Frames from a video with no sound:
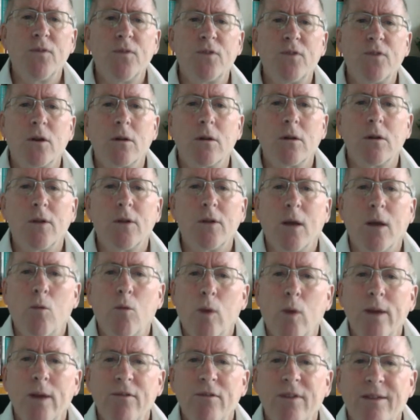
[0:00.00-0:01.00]
earlier that
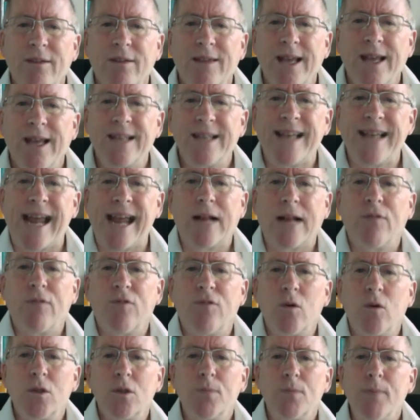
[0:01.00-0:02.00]
one of the things
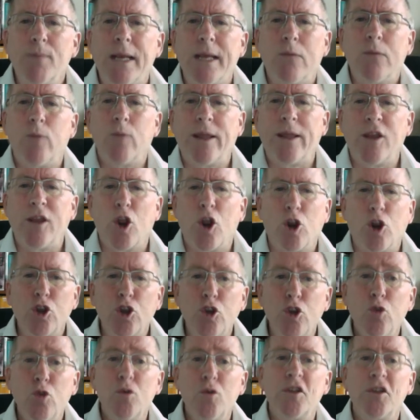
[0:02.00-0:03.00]
Anglophones mean when they are
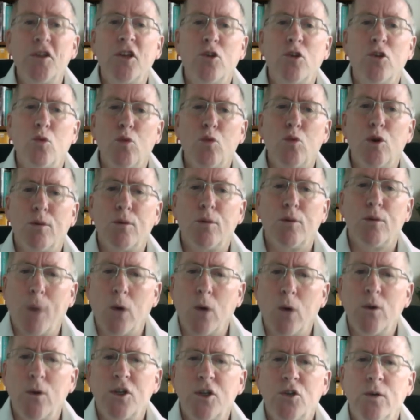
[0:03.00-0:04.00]
using the word
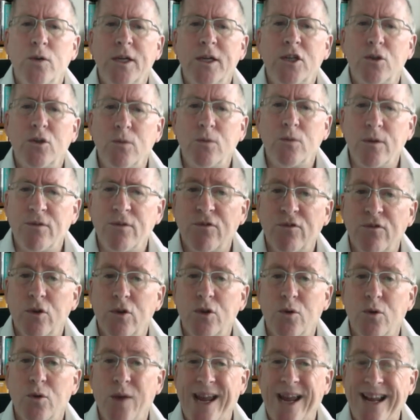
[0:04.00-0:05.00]
poetry to refer
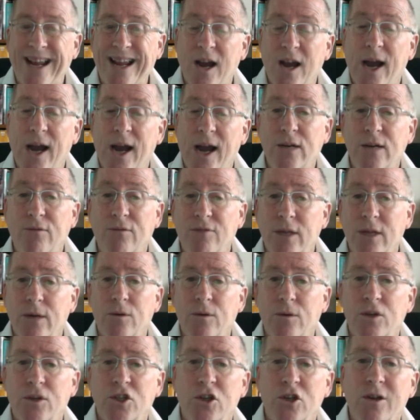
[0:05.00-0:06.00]
to a kind of
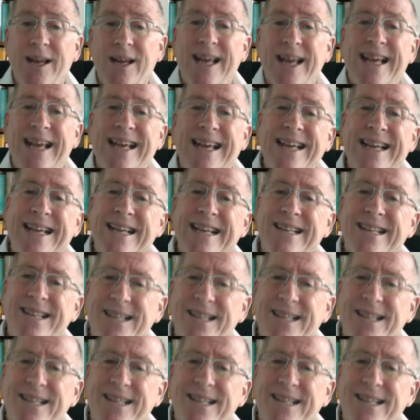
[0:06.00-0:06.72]
literature is a